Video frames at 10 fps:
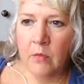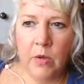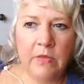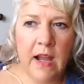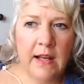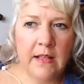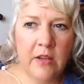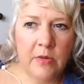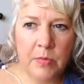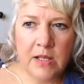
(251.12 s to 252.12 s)
We've had
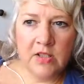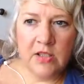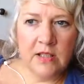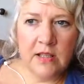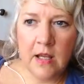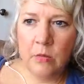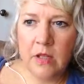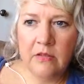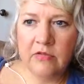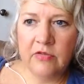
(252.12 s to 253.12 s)
another patient that
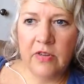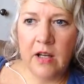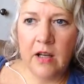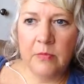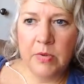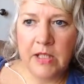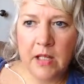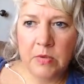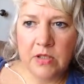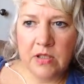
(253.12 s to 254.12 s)
we've been
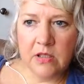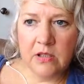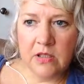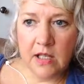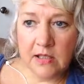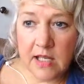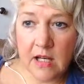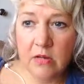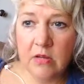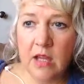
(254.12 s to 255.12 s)
able to suss
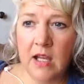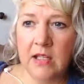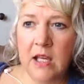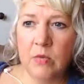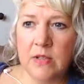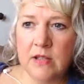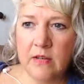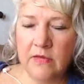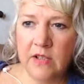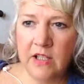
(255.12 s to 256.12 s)
out that he was
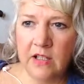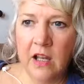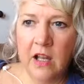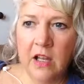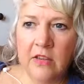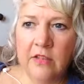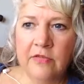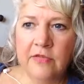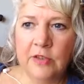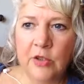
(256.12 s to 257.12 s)
suffering the
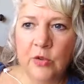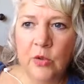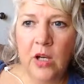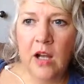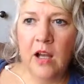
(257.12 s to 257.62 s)
flu,